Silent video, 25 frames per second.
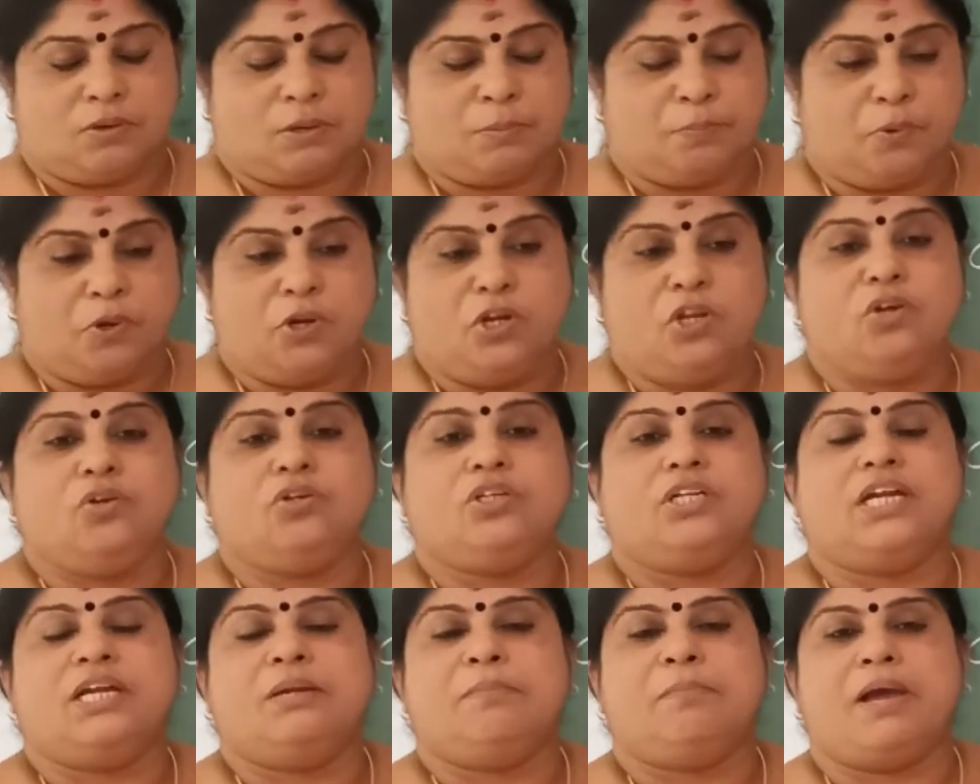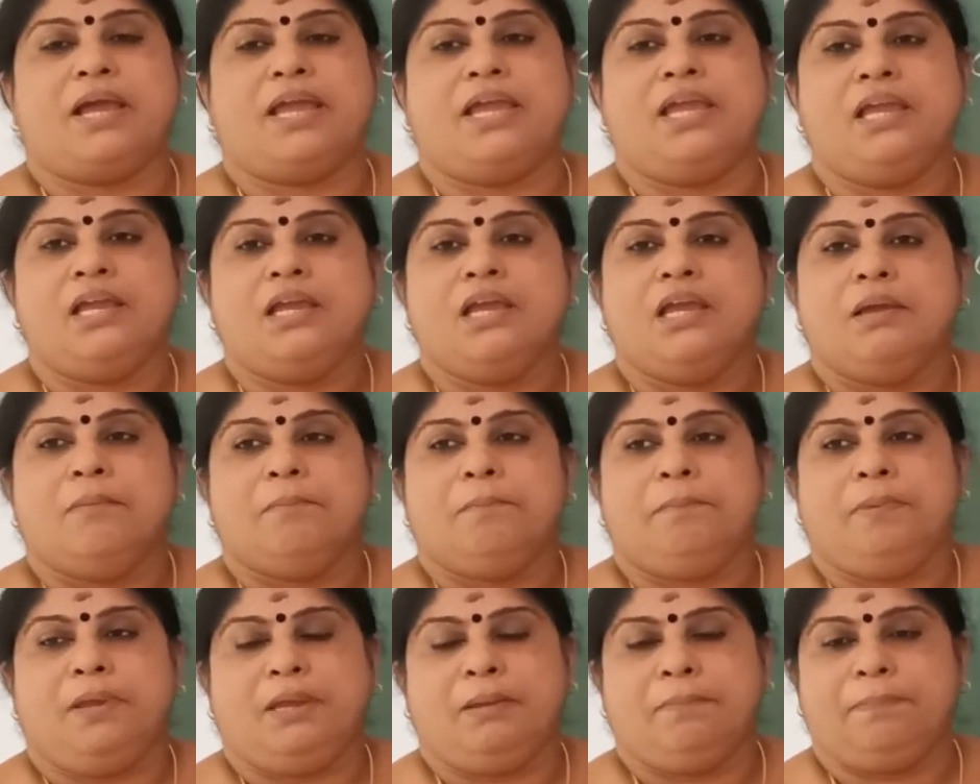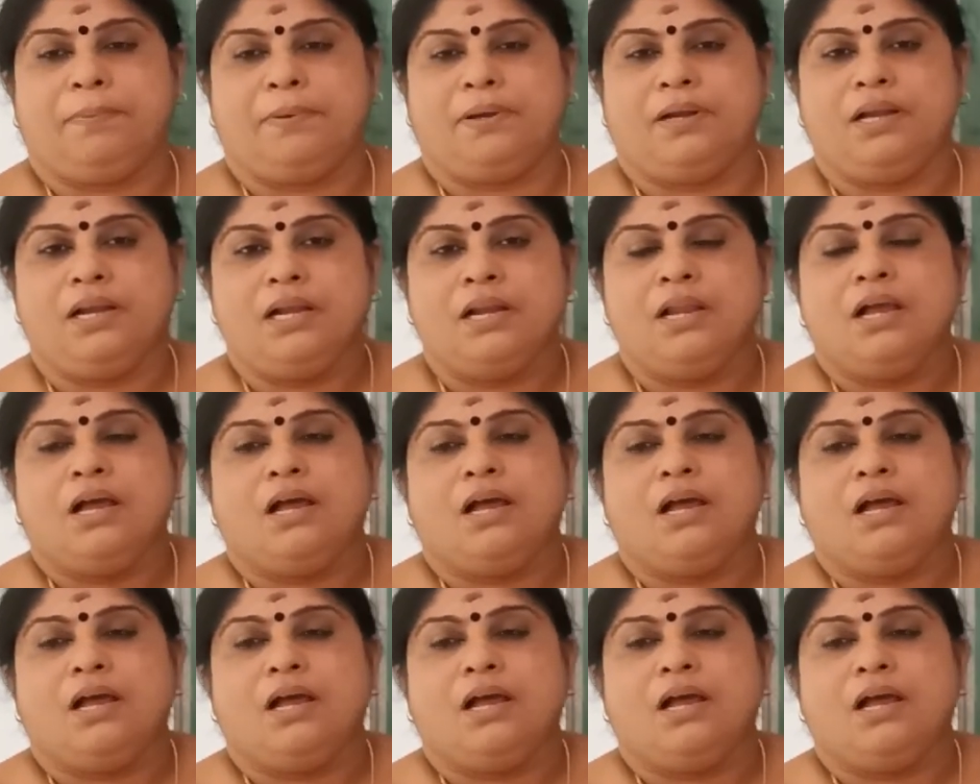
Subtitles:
polluted by people,